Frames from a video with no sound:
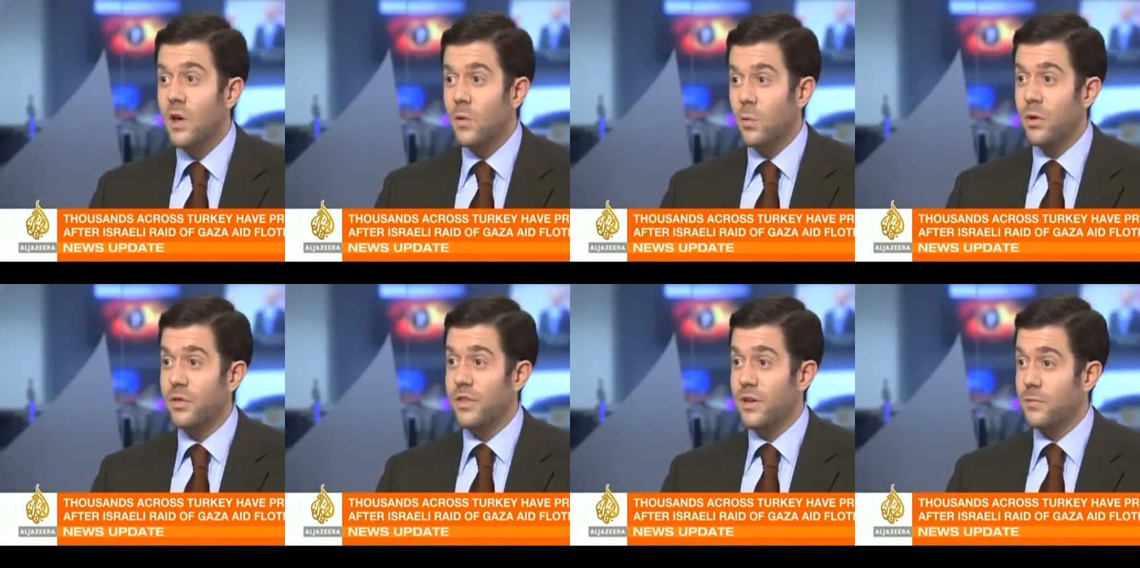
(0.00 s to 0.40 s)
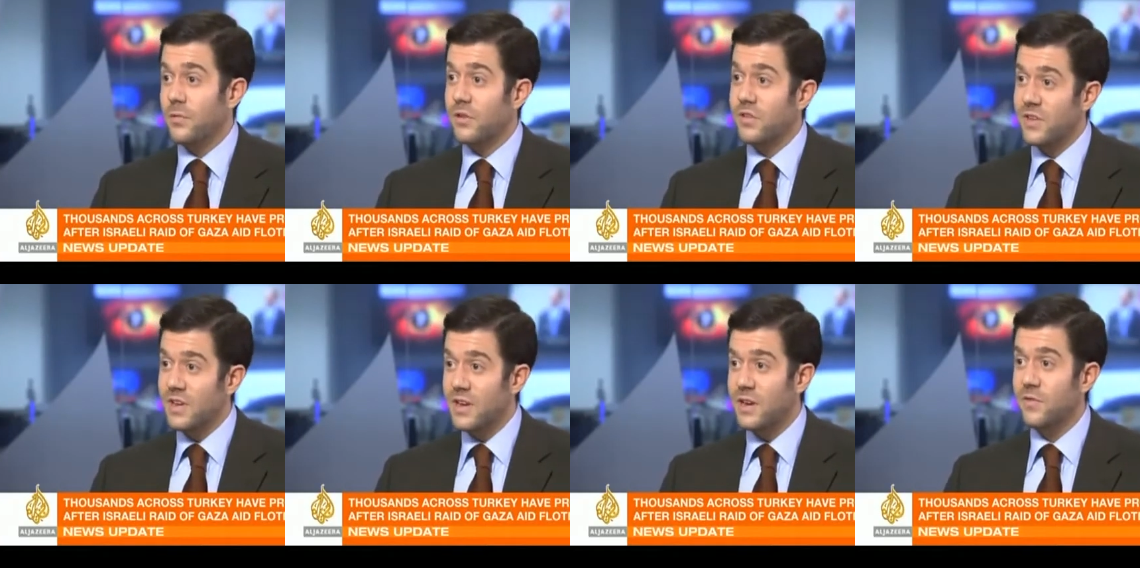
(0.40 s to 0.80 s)
What they
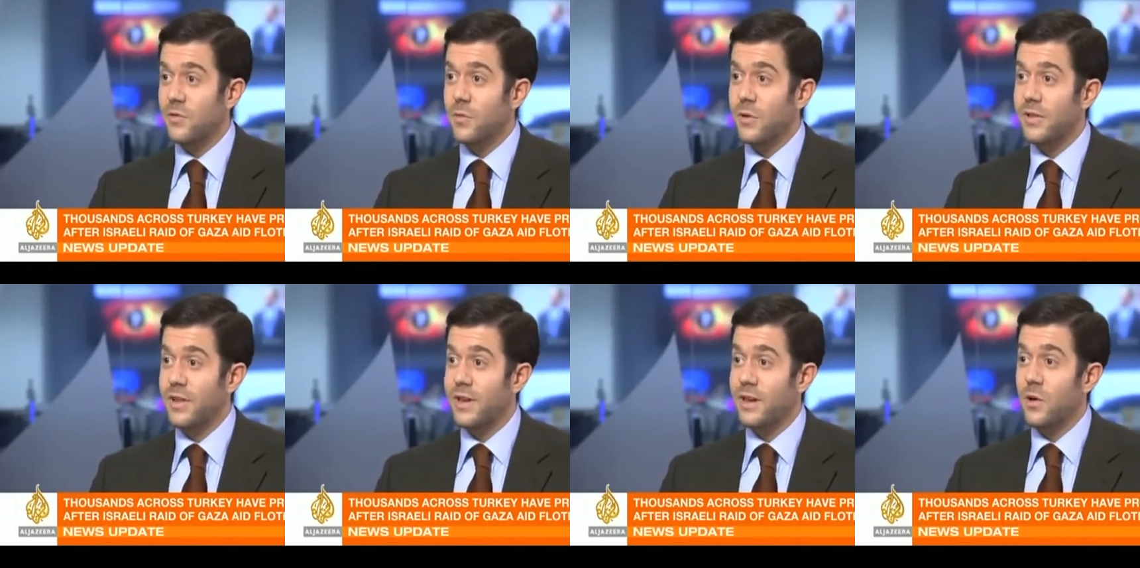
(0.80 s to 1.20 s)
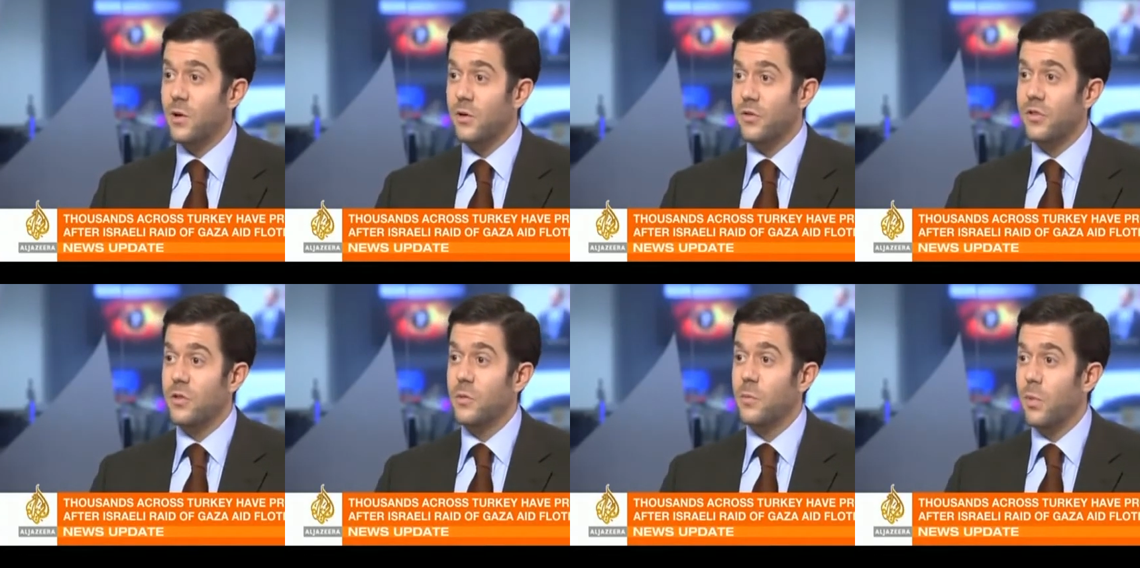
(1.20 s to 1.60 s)
received when they
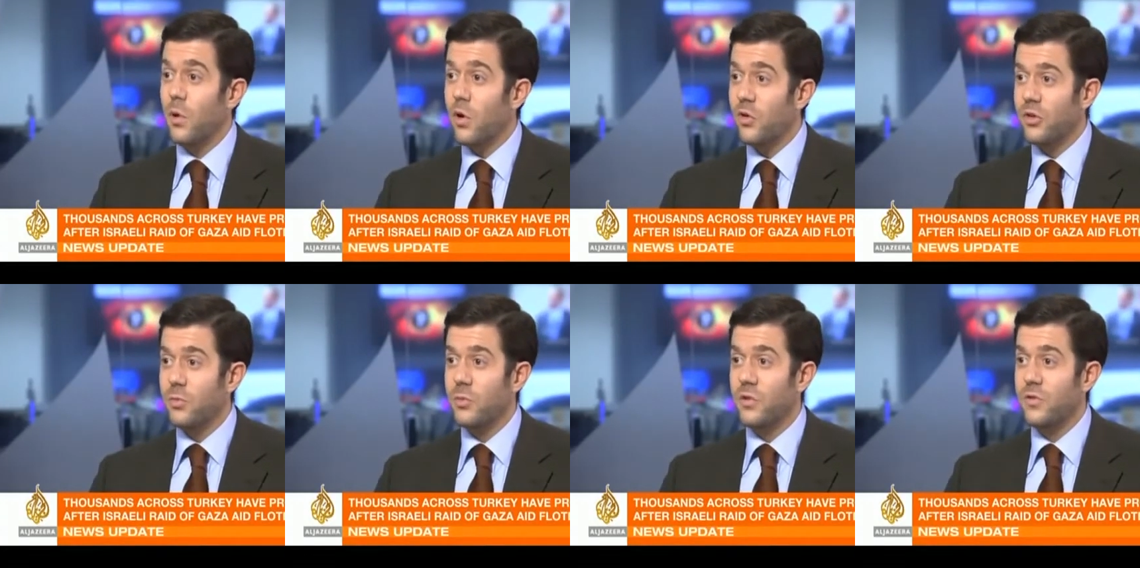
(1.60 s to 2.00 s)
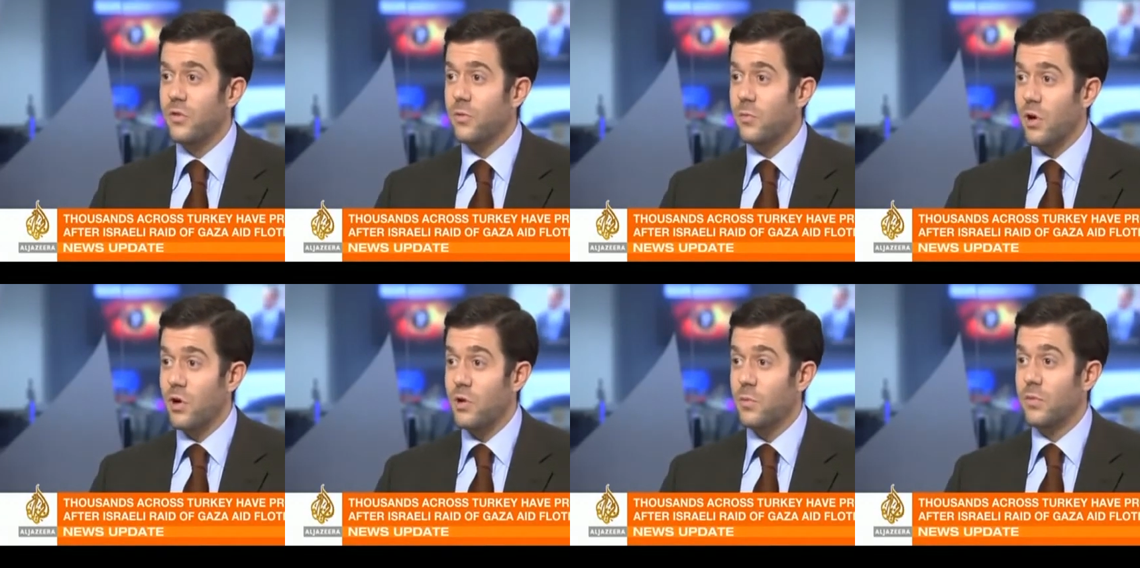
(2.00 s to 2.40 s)
got to the bottom of the
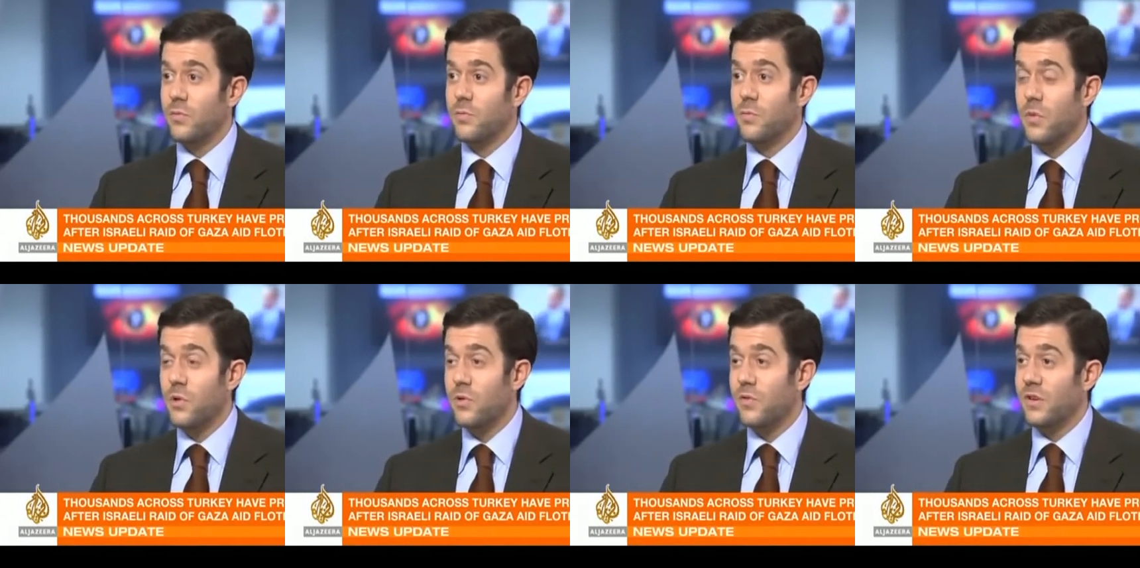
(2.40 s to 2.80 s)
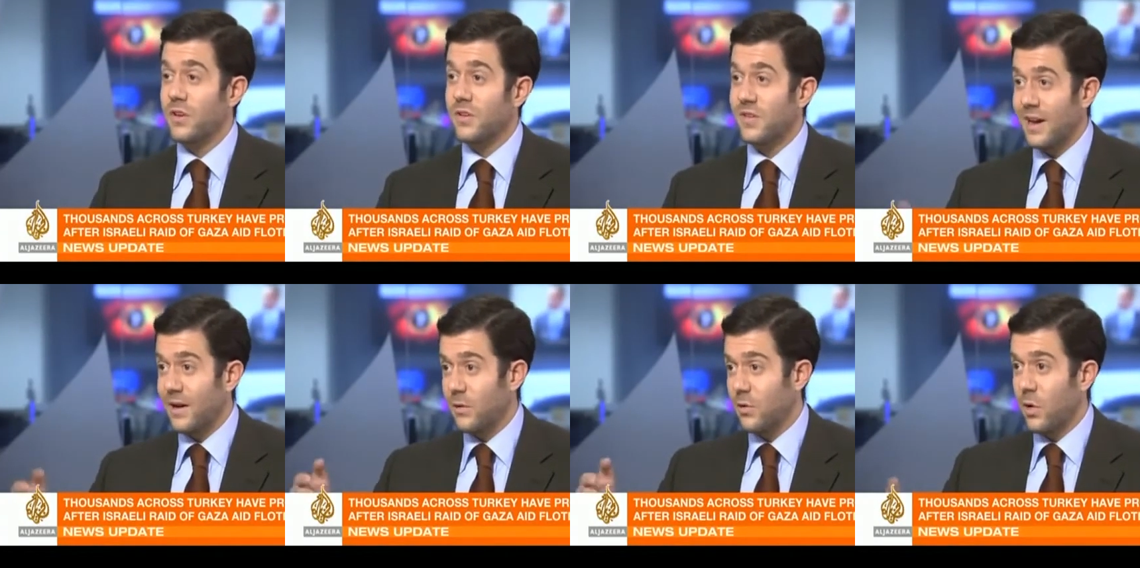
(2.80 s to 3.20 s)
rope, moving
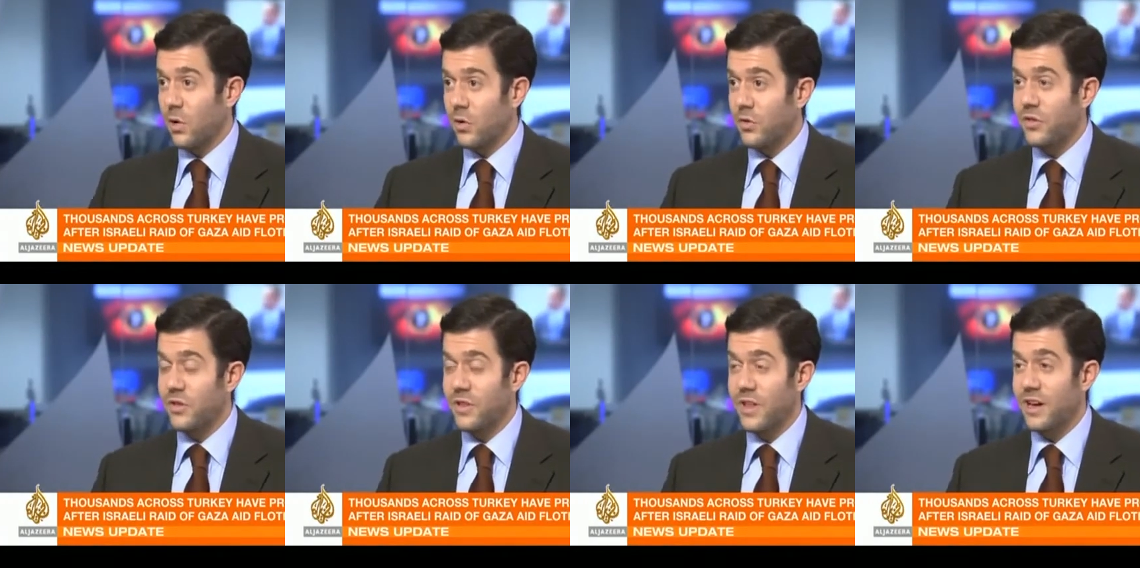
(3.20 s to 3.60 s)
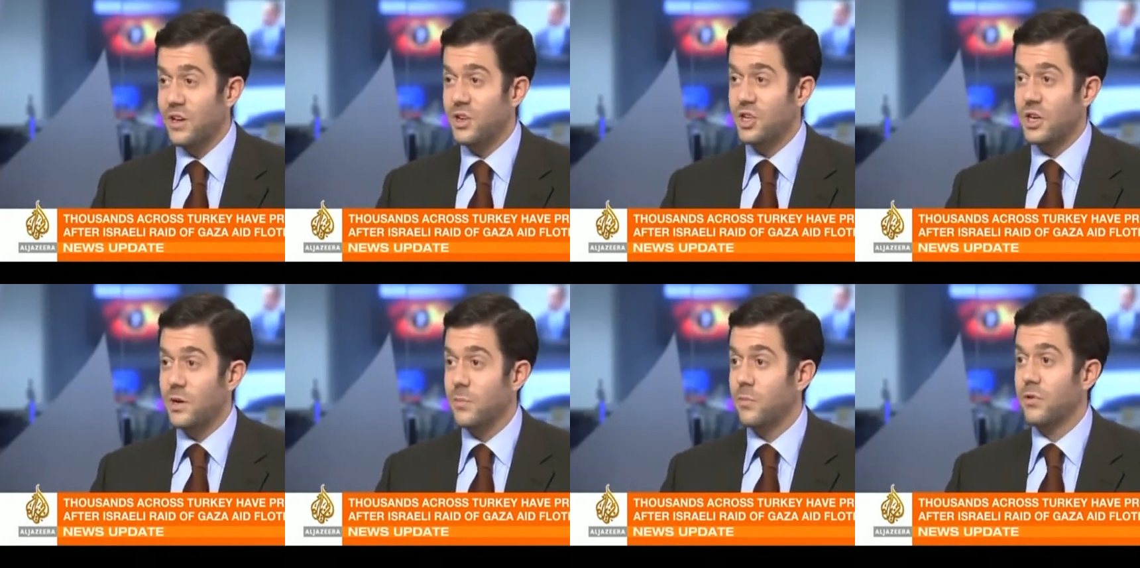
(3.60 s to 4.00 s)
down onto that
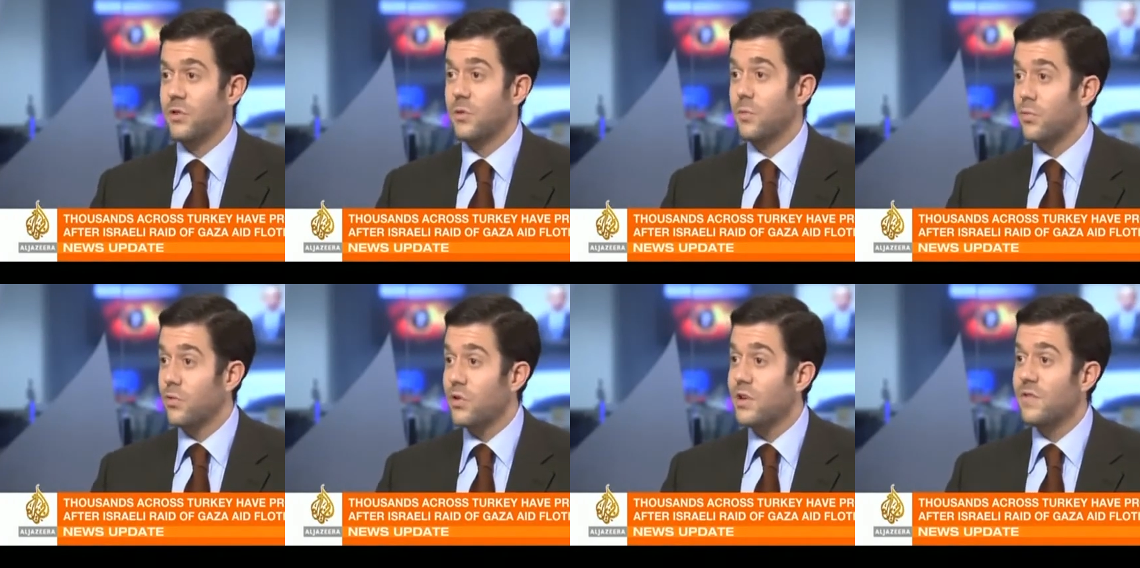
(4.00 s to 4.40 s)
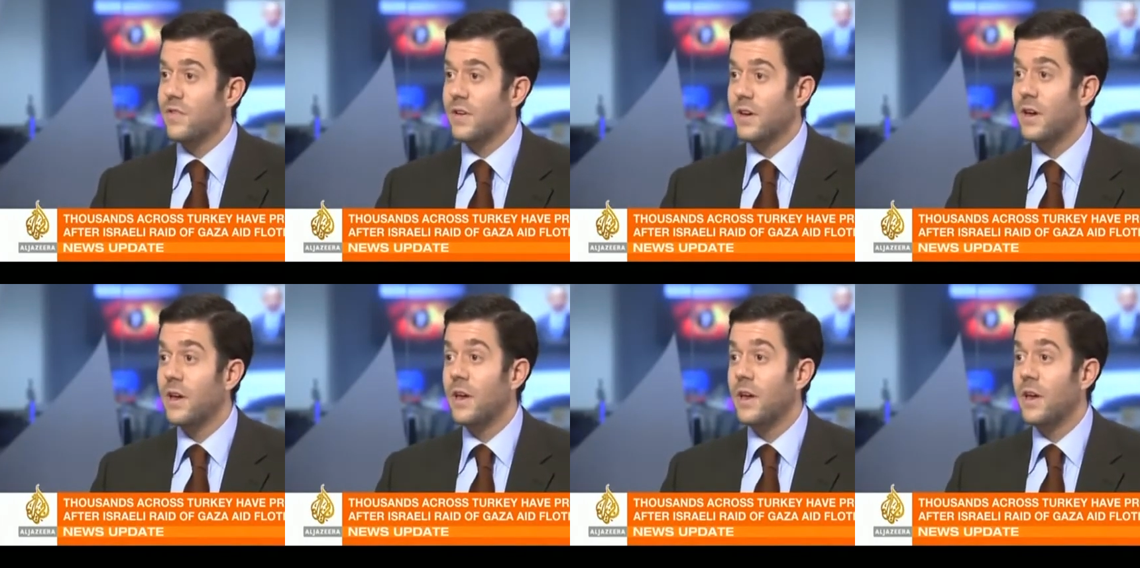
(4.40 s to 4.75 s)
ship with a briefing